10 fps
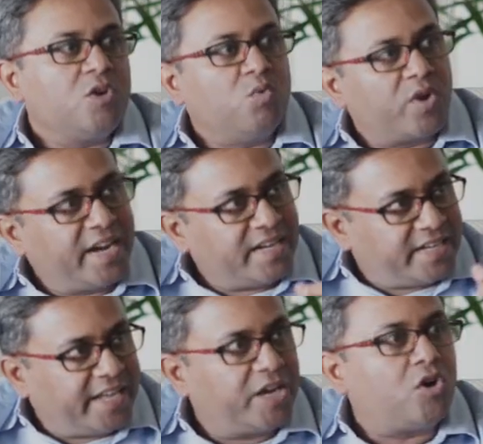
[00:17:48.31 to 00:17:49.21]
who can
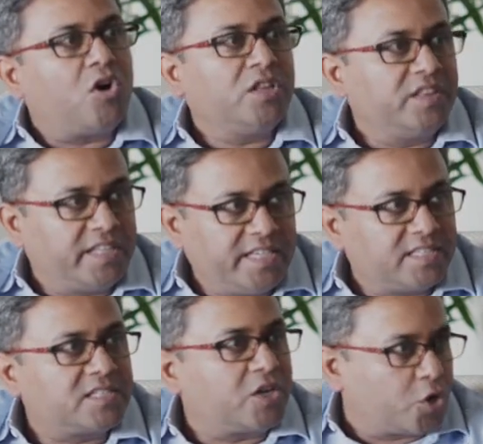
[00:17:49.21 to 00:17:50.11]
take on
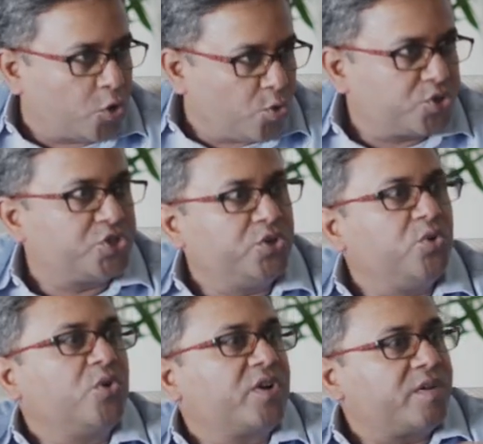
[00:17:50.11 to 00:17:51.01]
these closed
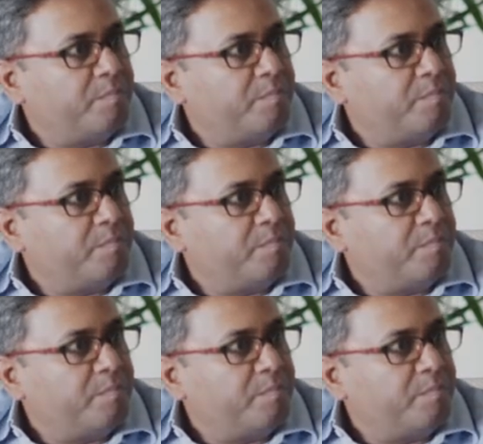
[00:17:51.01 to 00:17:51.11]
door